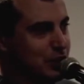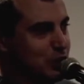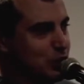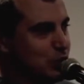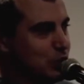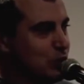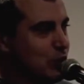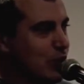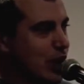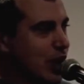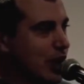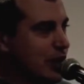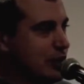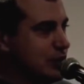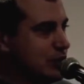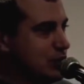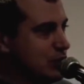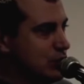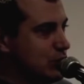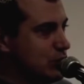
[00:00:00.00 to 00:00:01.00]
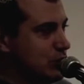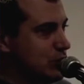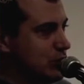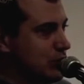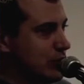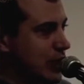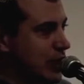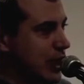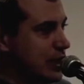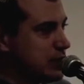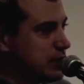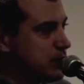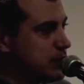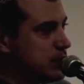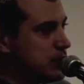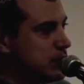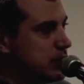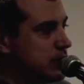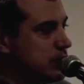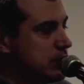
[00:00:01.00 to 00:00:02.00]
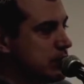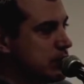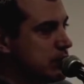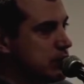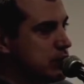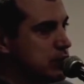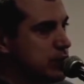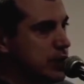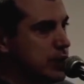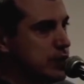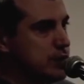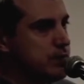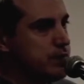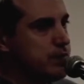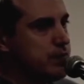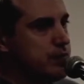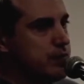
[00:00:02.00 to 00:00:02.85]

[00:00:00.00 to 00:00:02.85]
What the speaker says: to undo that particular constraint.